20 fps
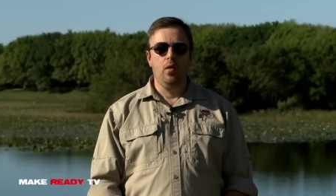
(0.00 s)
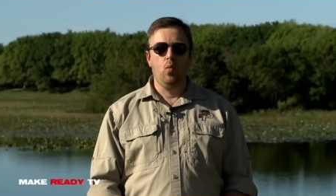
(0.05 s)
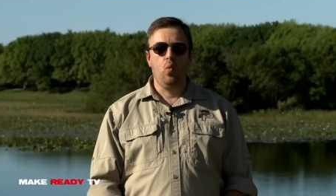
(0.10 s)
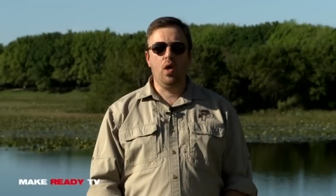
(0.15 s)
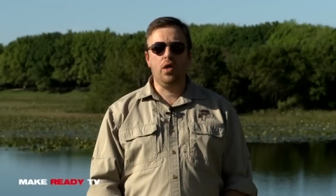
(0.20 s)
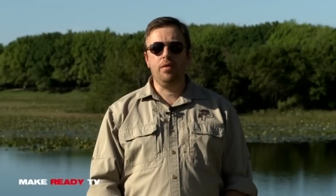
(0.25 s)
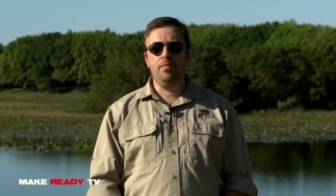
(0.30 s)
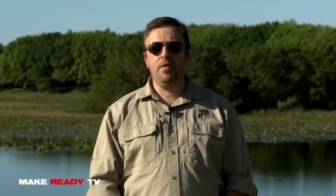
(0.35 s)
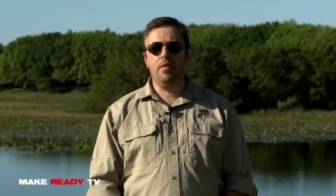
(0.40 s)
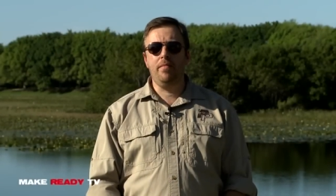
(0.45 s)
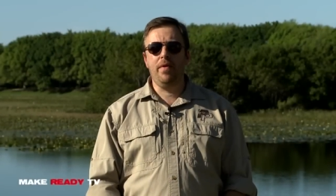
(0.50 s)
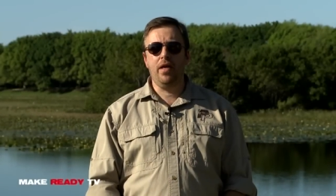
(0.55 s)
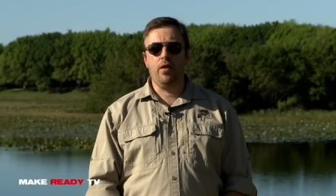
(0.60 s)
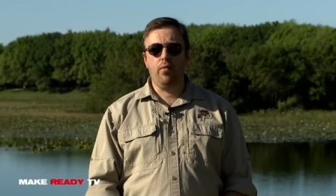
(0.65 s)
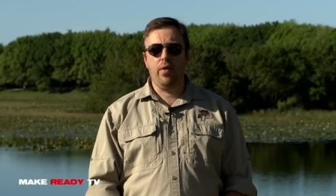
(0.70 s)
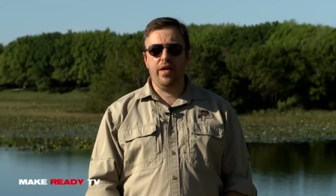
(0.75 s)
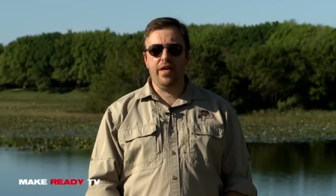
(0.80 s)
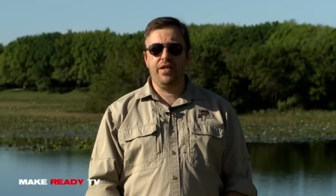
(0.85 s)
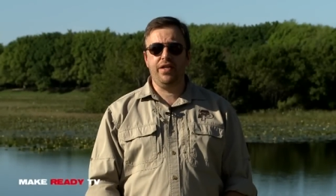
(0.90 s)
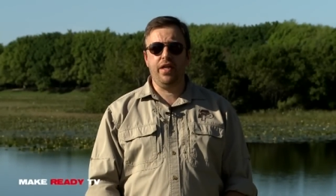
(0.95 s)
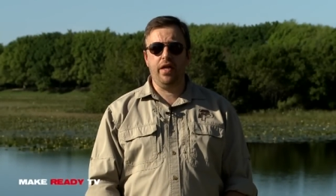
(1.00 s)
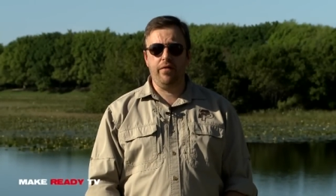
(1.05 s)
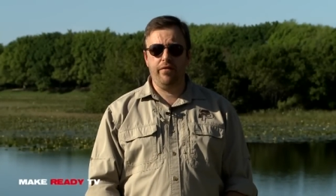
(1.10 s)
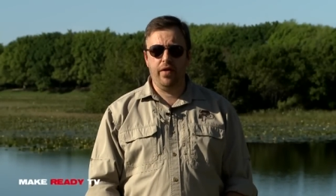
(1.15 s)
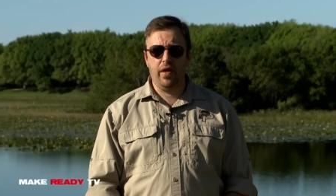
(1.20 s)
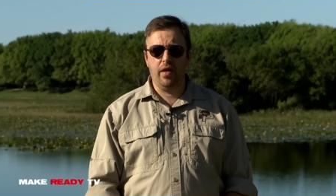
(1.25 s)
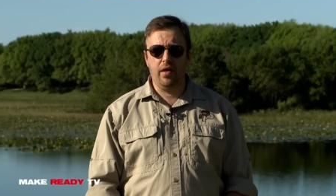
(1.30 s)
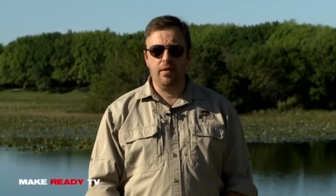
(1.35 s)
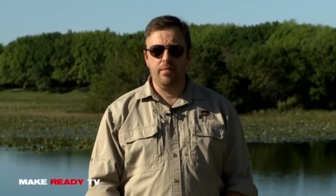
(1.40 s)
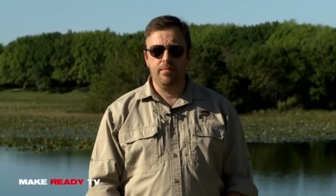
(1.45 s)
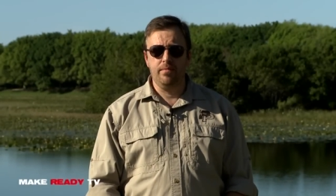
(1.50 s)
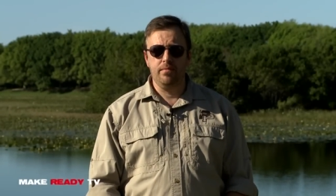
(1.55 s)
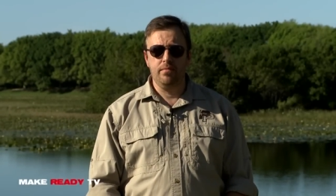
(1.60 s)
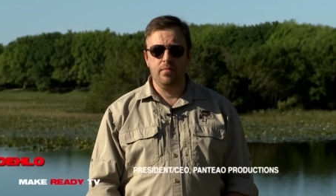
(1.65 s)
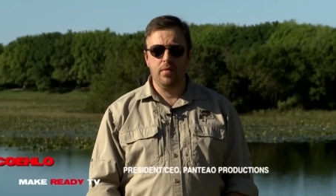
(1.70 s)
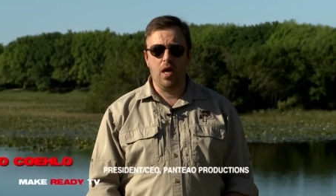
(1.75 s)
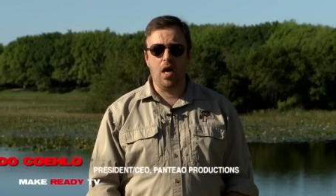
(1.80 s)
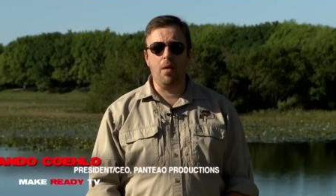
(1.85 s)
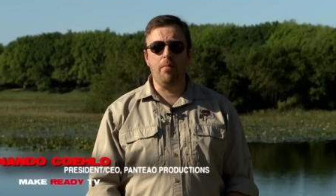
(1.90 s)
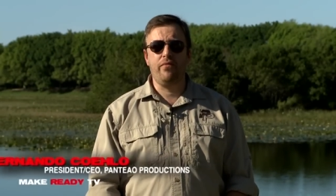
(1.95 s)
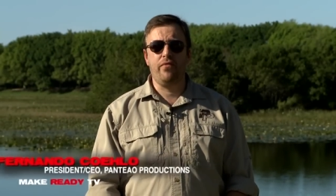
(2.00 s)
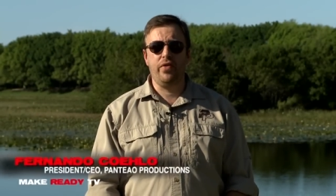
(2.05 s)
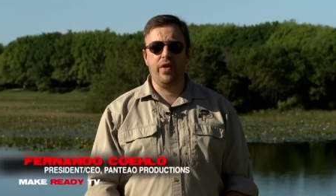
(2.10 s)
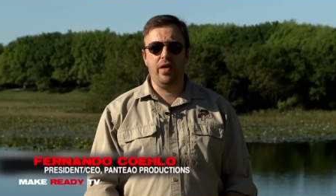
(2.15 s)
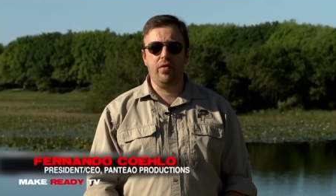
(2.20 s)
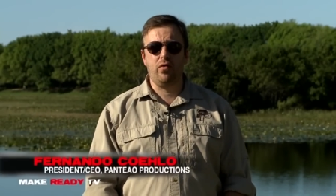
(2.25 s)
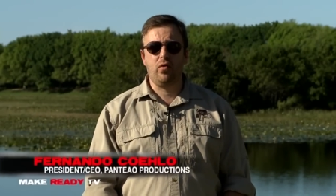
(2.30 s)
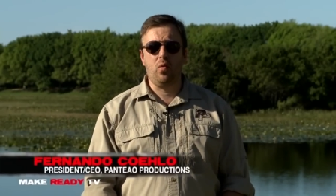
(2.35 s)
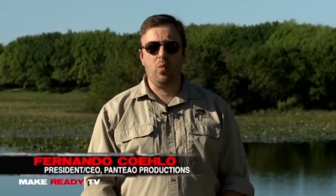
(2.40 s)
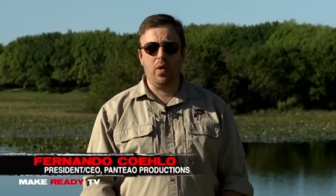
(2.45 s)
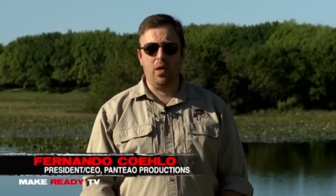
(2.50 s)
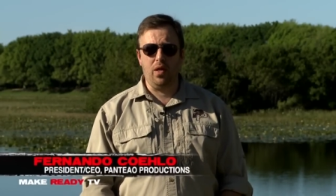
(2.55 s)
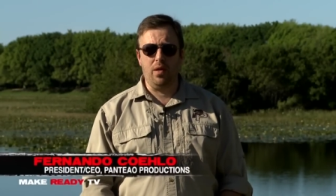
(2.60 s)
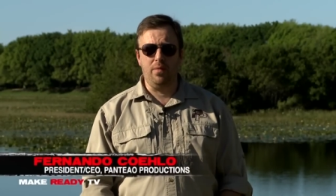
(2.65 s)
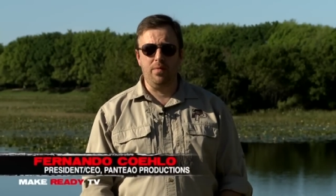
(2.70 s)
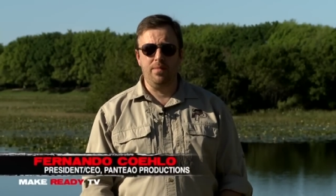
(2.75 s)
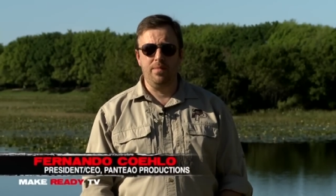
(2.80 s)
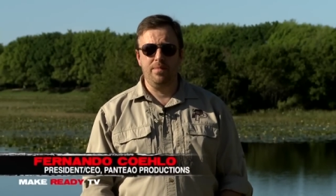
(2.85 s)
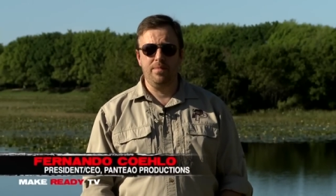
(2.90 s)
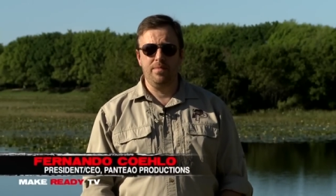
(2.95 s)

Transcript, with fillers: Welcome to Make Ready TV. I'm Fernando Coelho.